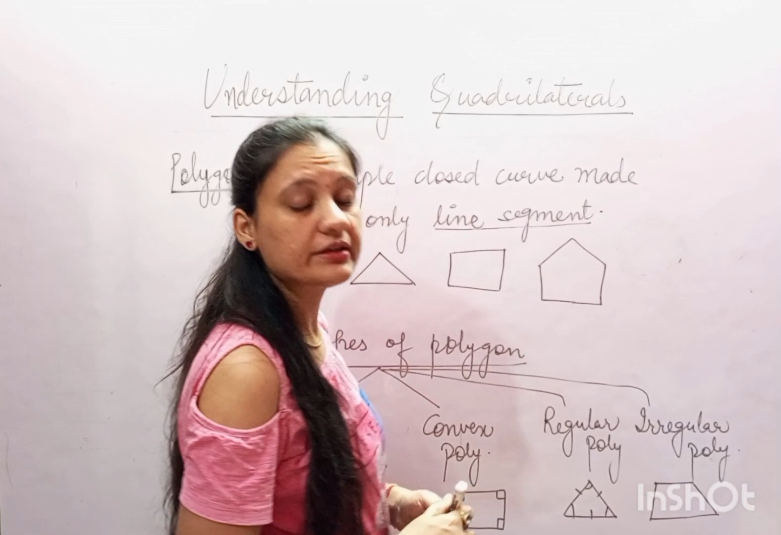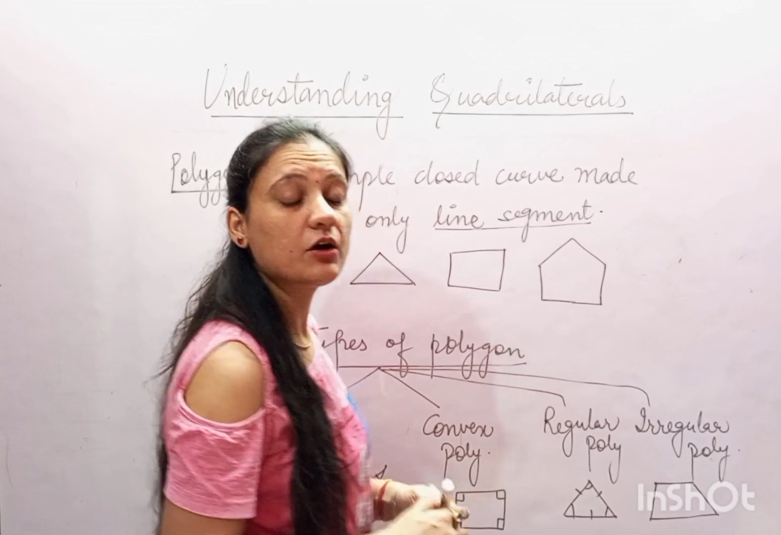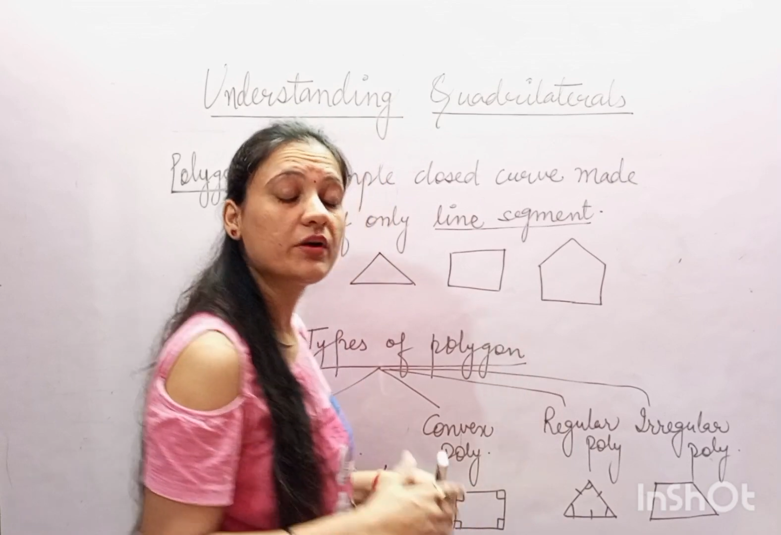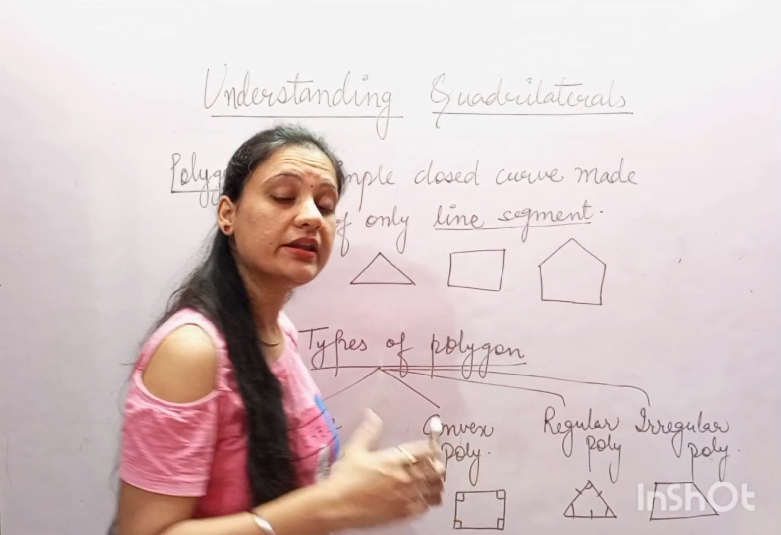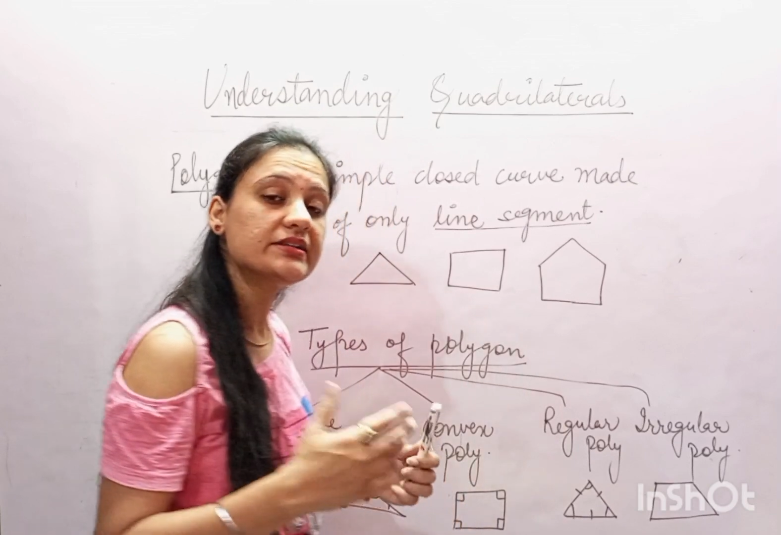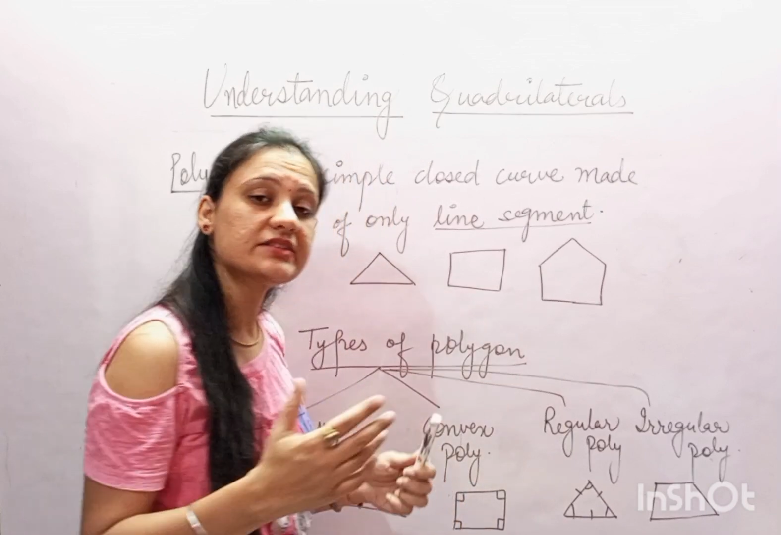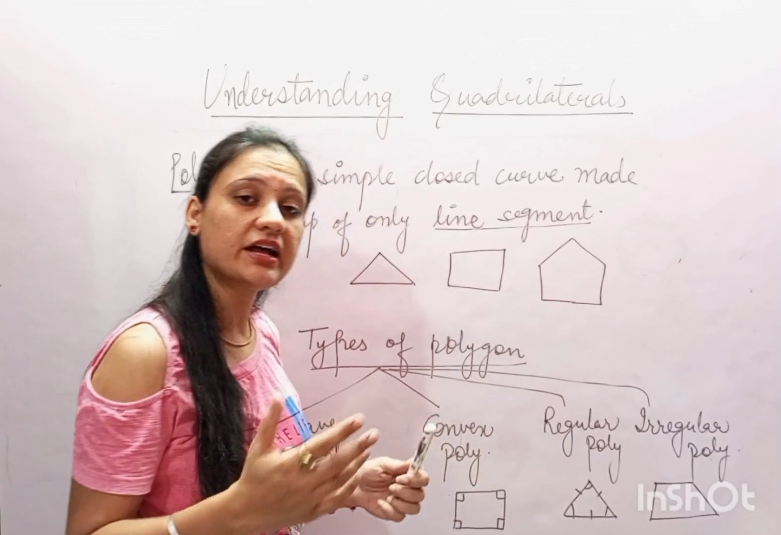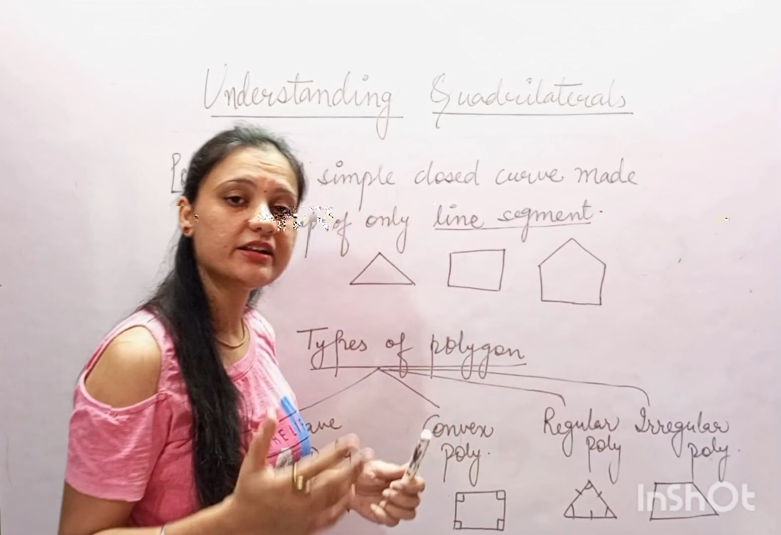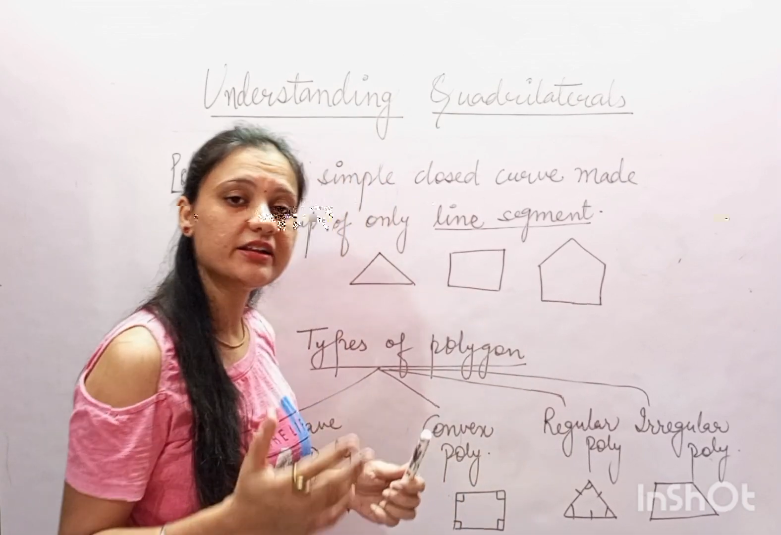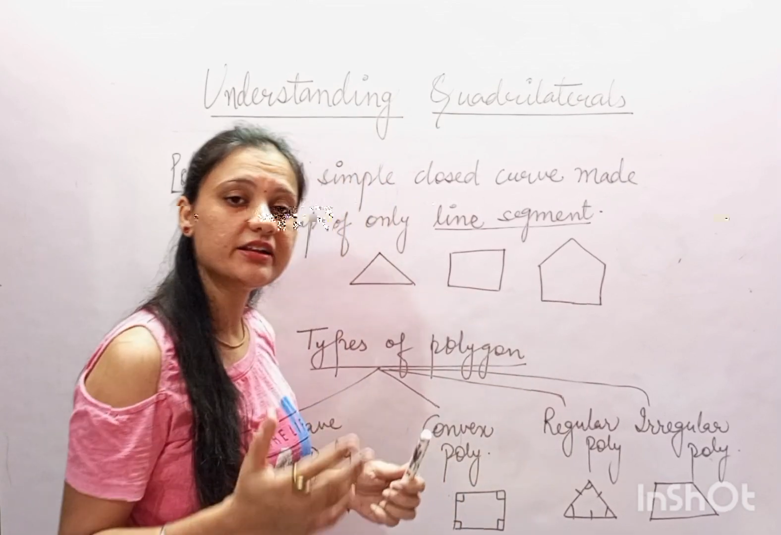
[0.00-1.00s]
Now let's
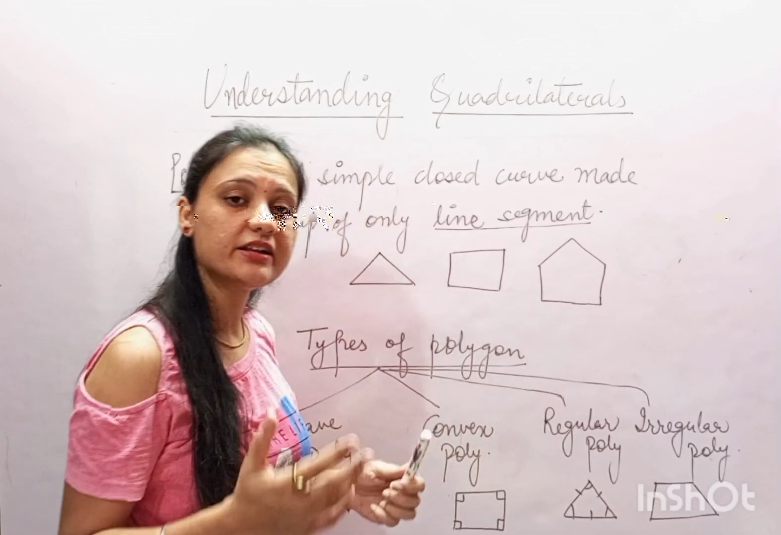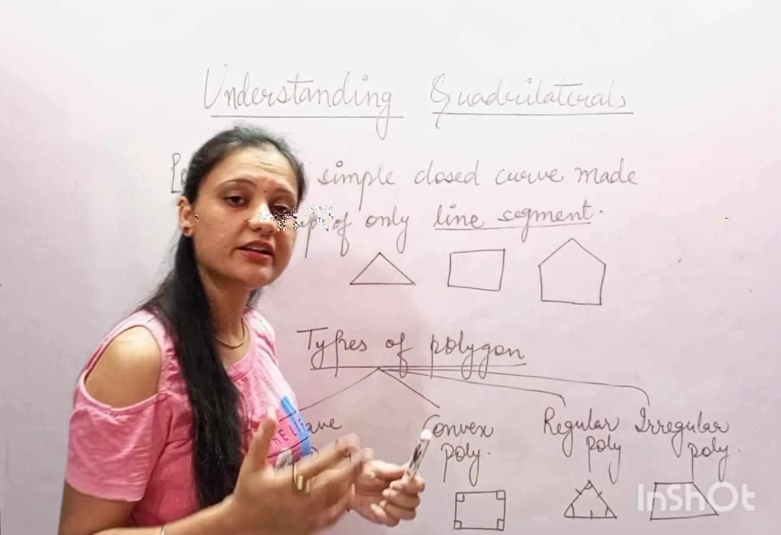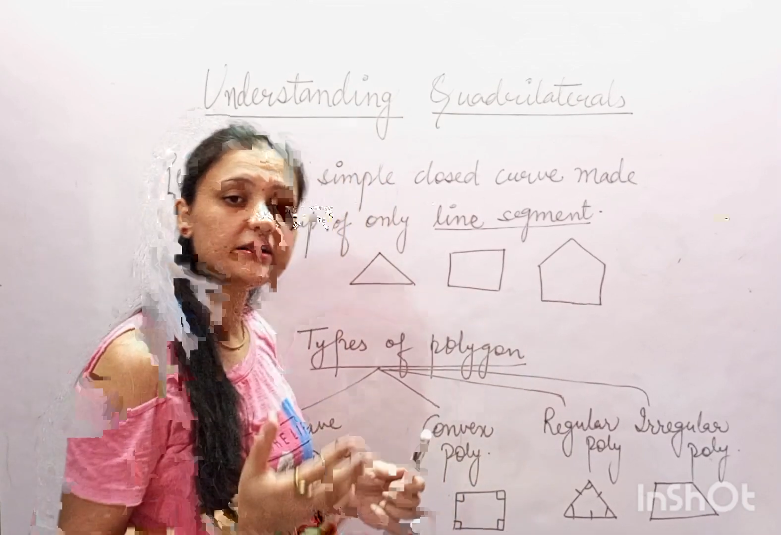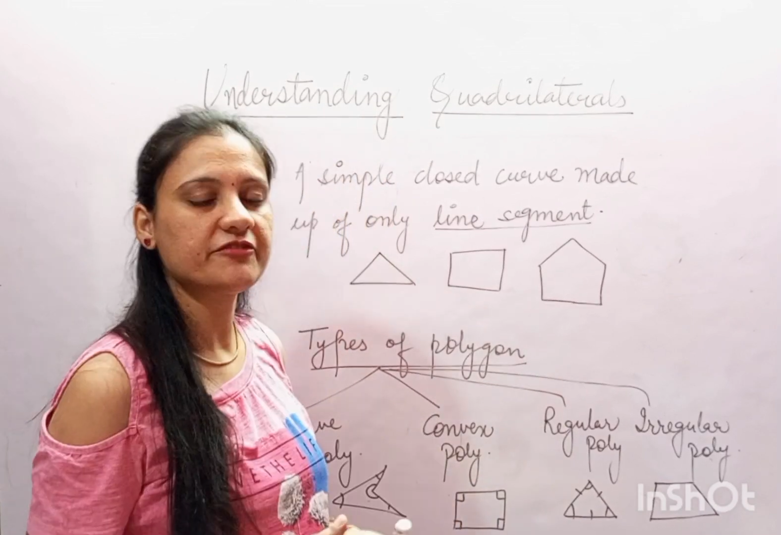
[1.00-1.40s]
understand